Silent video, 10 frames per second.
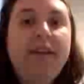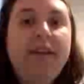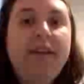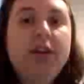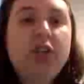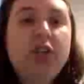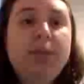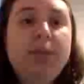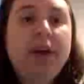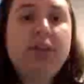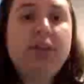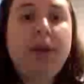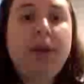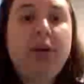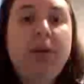Shakespeare has appeared in
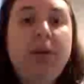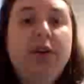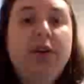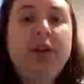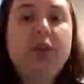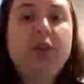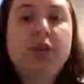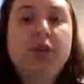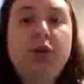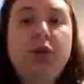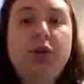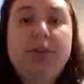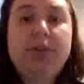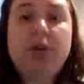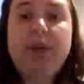one earlier Doctor Who
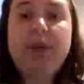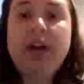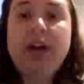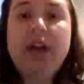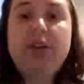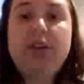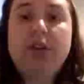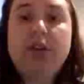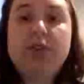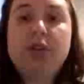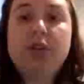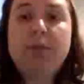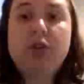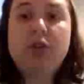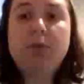episode, and the Doctor has also
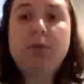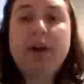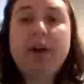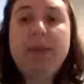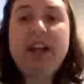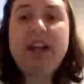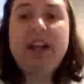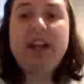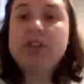mentioned prior meetings.